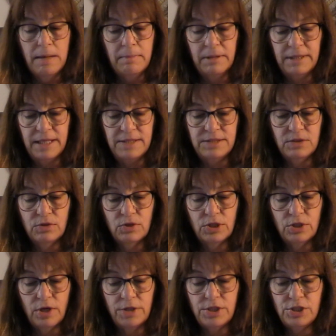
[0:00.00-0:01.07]
But they still could
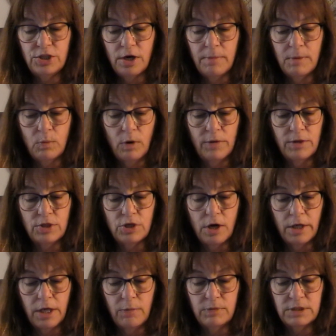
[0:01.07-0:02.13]
not determine where the
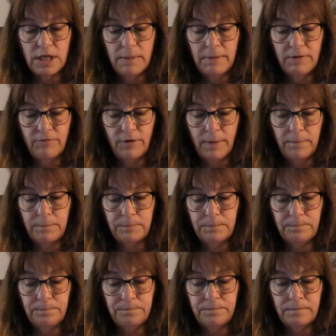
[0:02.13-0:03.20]
talking was coming from.
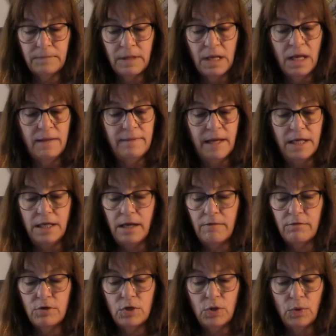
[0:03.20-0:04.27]
They
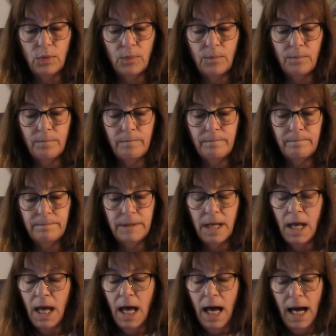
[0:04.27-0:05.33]
never knew.
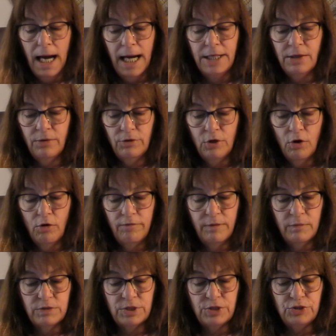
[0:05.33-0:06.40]
I don't know if
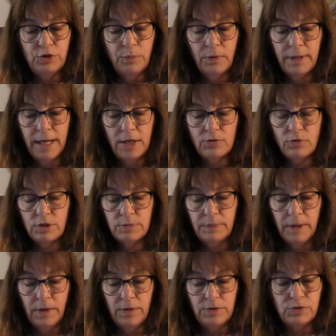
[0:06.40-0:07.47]
it was a supernatural
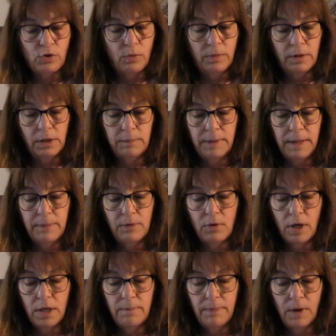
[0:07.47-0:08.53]
experience or merely people
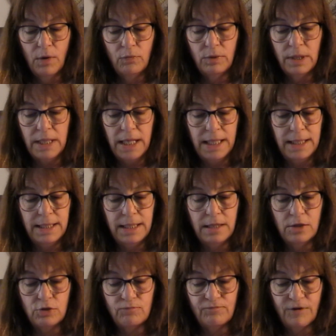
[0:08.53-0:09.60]
on a boat hidden in
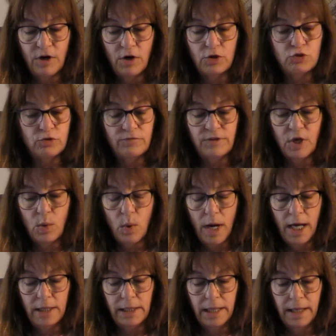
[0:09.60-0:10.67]
the fog drifting
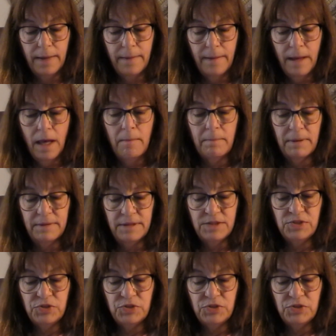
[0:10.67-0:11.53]
quietly, but this